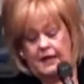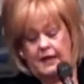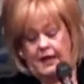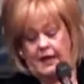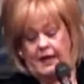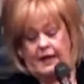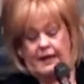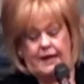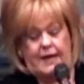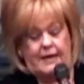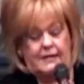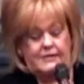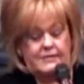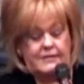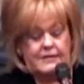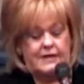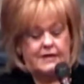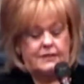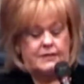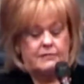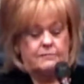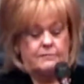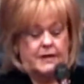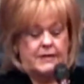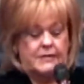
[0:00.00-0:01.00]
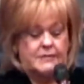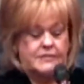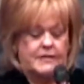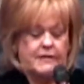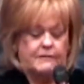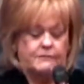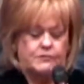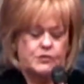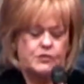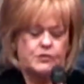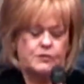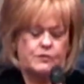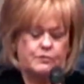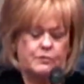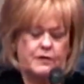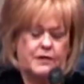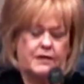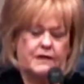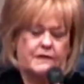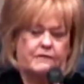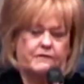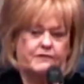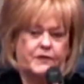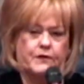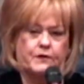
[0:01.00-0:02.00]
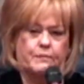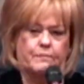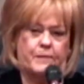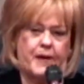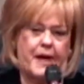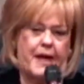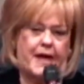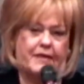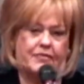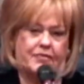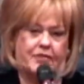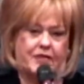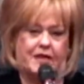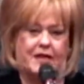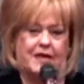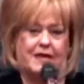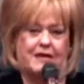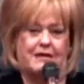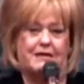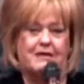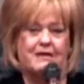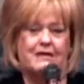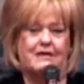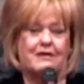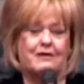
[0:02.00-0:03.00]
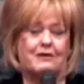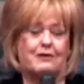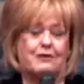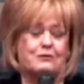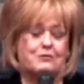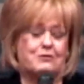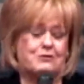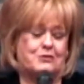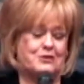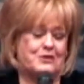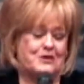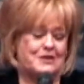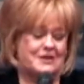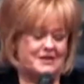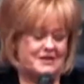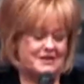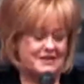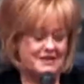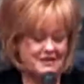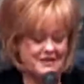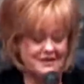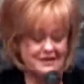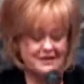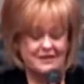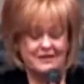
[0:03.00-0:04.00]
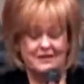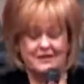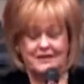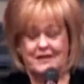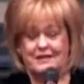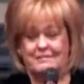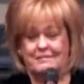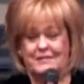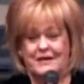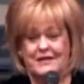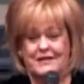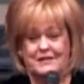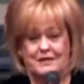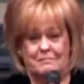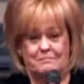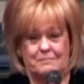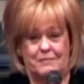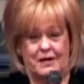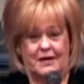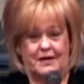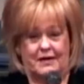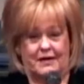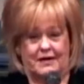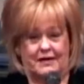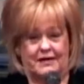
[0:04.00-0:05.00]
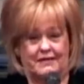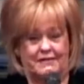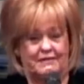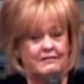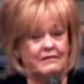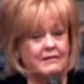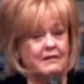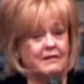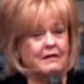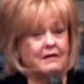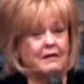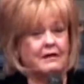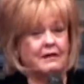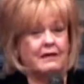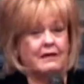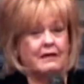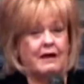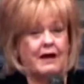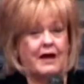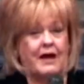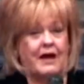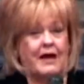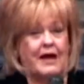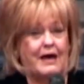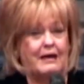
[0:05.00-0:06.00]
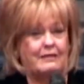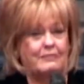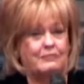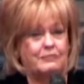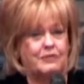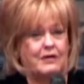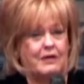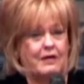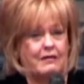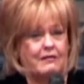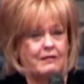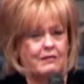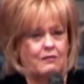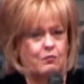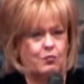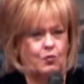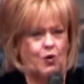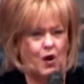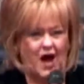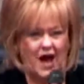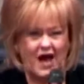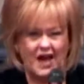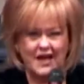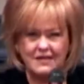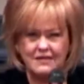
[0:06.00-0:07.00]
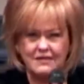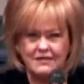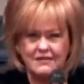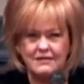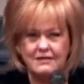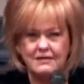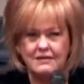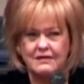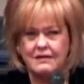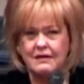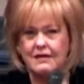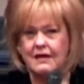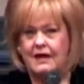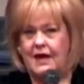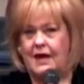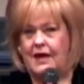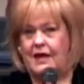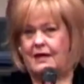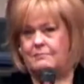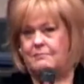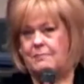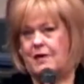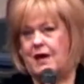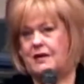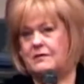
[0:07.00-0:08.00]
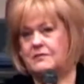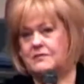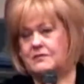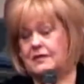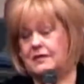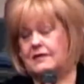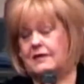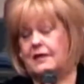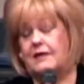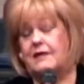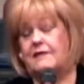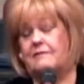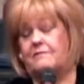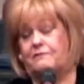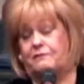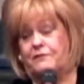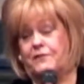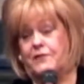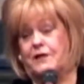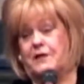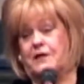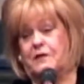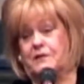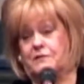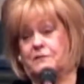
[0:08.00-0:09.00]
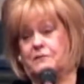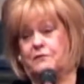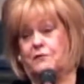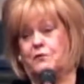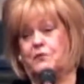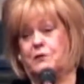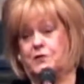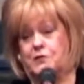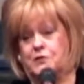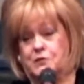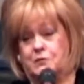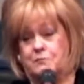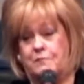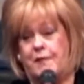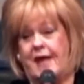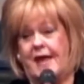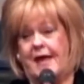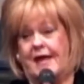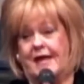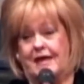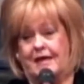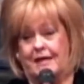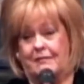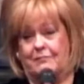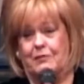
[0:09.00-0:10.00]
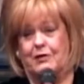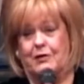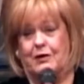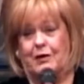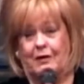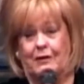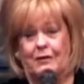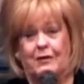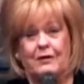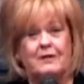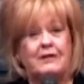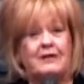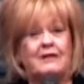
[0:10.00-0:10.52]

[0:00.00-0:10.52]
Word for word: And I said to myself, she'll really feel bad then because she didn't give me the money. I thought, what? And Ma said, let him finish before you smack him, you know.